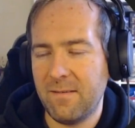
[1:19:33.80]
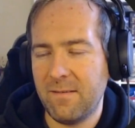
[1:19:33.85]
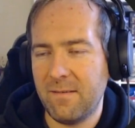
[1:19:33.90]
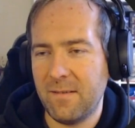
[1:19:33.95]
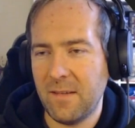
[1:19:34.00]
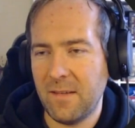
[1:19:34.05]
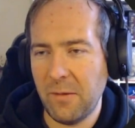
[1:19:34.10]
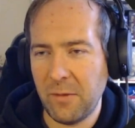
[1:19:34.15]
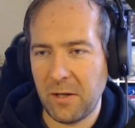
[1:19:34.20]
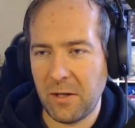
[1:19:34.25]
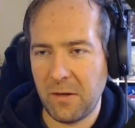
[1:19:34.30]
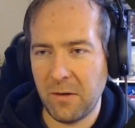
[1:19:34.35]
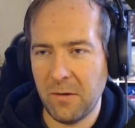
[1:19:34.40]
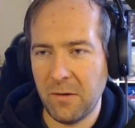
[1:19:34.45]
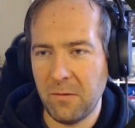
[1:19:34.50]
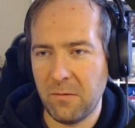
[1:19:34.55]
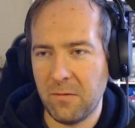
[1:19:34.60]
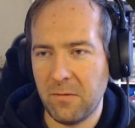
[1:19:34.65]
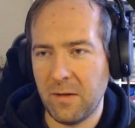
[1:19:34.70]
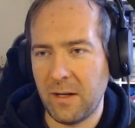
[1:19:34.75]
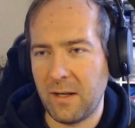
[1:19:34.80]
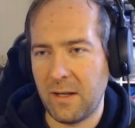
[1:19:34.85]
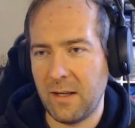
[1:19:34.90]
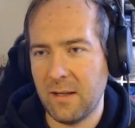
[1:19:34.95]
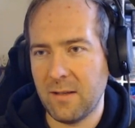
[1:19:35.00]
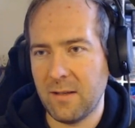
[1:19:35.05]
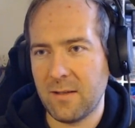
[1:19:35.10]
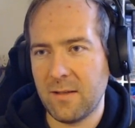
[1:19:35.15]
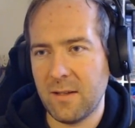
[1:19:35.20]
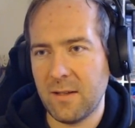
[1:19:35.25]
There we go. I
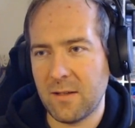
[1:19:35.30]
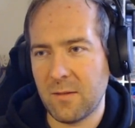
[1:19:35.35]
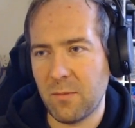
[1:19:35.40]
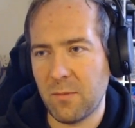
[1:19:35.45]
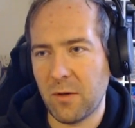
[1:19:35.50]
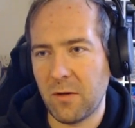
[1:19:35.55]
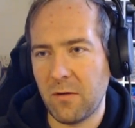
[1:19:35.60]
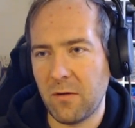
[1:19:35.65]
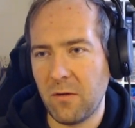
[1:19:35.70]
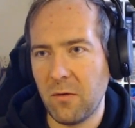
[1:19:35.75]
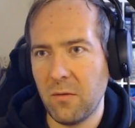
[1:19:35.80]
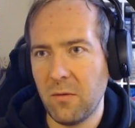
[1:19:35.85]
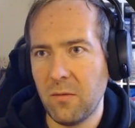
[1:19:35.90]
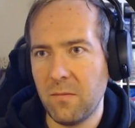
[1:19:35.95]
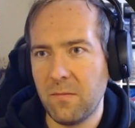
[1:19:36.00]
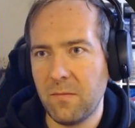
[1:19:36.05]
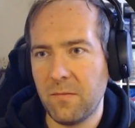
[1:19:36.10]
guess that's part 2.